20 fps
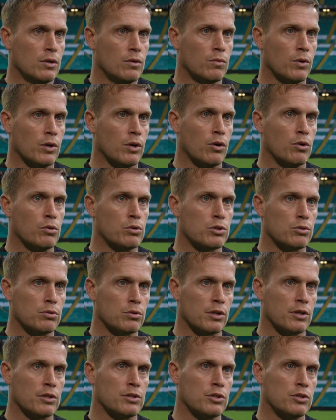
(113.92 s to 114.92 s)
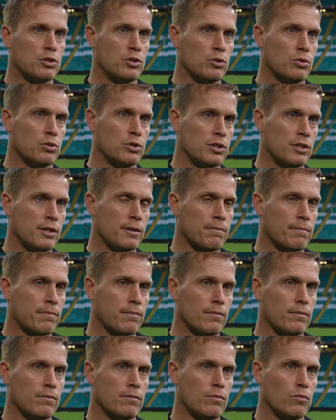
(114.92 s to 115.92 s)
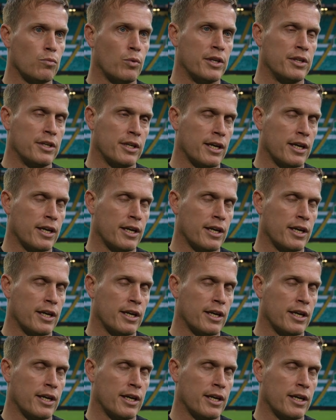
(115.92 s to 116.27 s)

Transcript: what it also does is shows you when